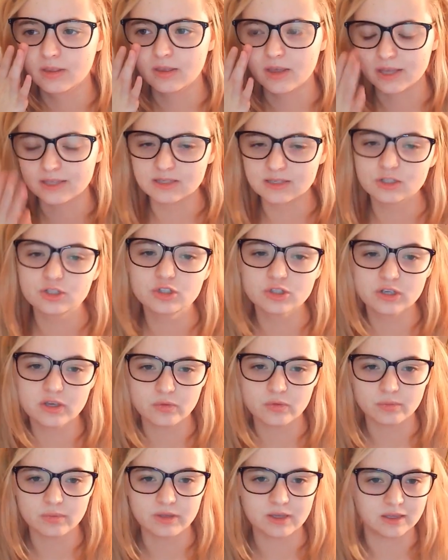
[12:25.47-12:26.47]
Essentially, it
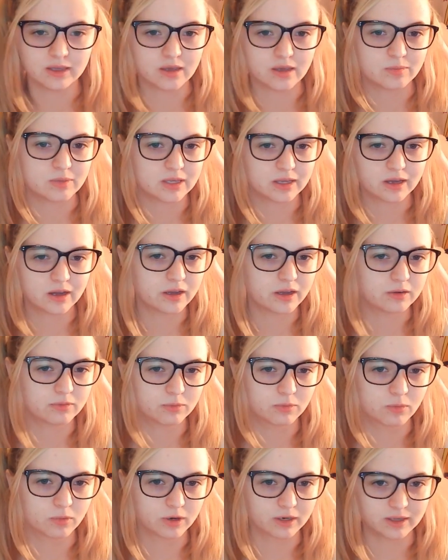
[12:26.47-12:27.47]
would be a gaming guide
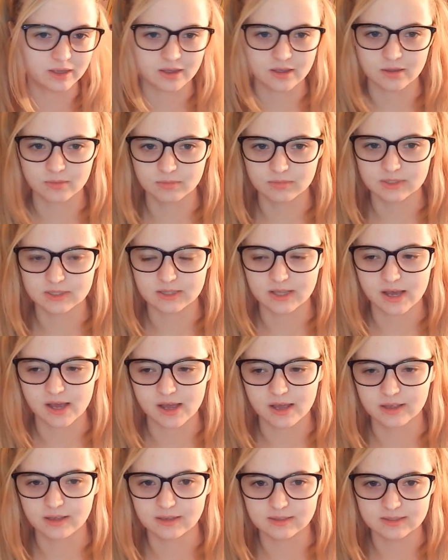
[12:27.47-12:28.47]
for games
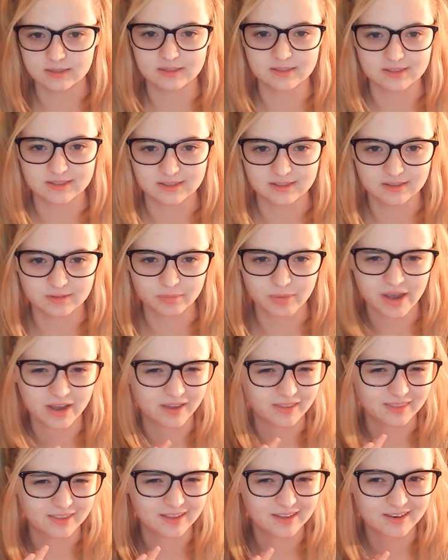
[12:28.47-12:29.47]
that existed back
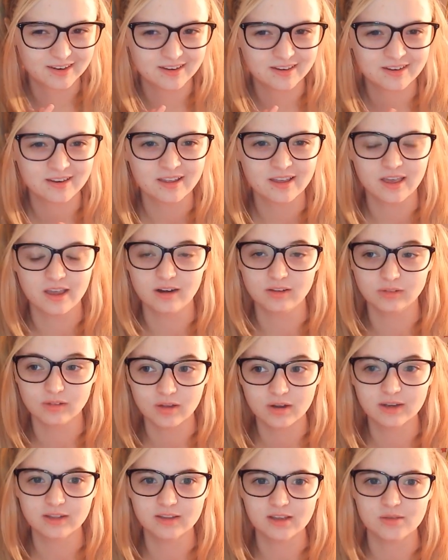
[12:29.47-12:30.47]
then, and a
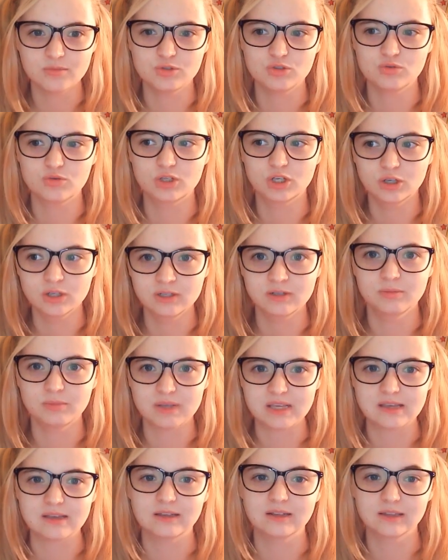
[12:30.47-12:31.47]
lot of games you couldn't
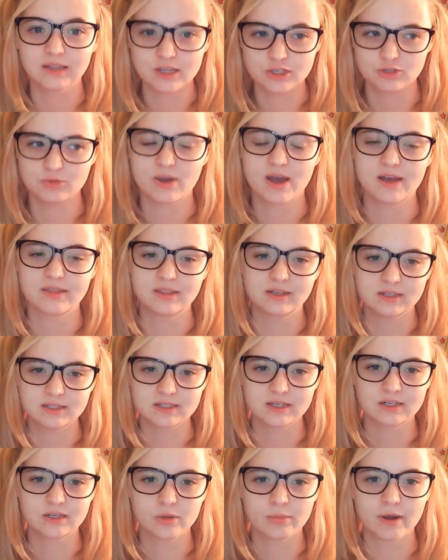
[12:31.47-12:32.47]
beat unless you had the
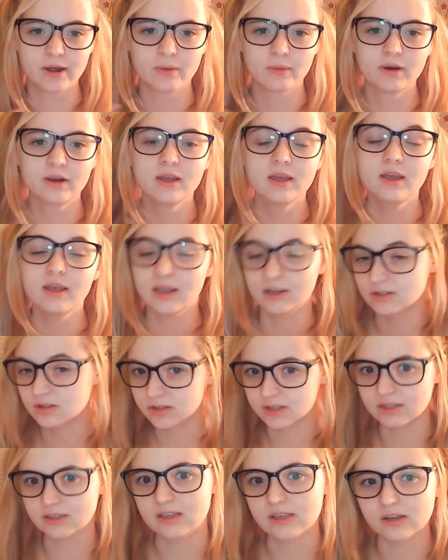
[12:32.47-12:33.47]
Nintendo Power. Until,
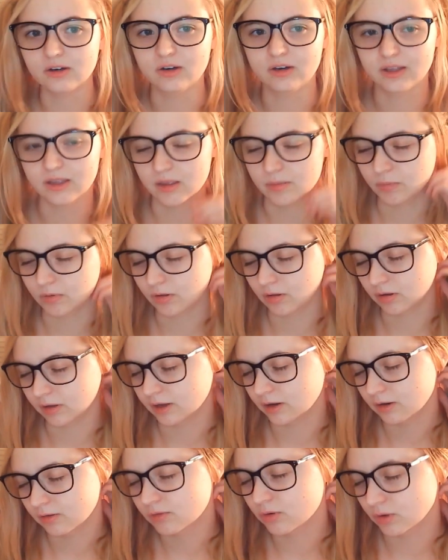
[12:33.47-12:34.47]
like, the internet came along,
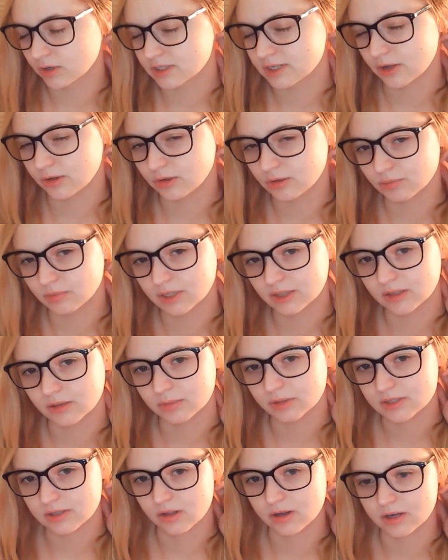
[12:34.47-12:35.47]
and of course now you can beat them.
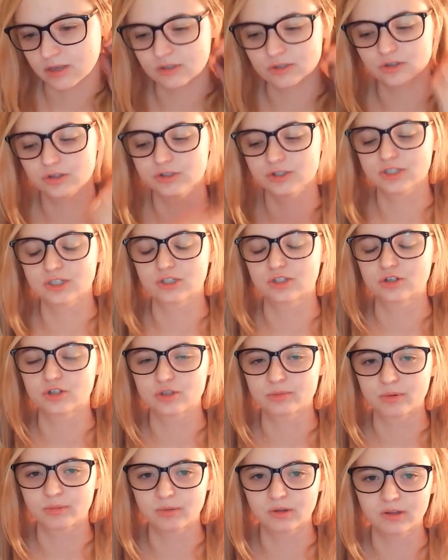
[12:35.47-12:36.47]
It's a lot easier just to search
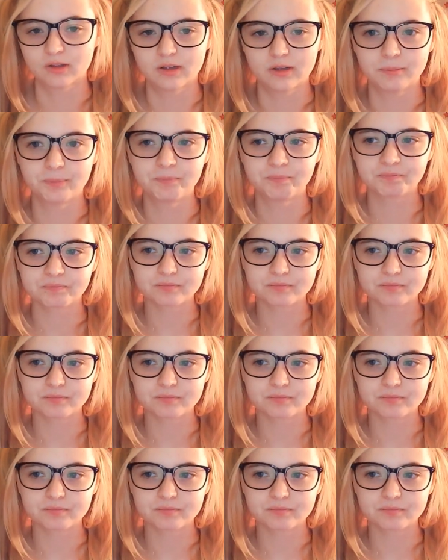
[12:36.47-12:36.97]
up them online.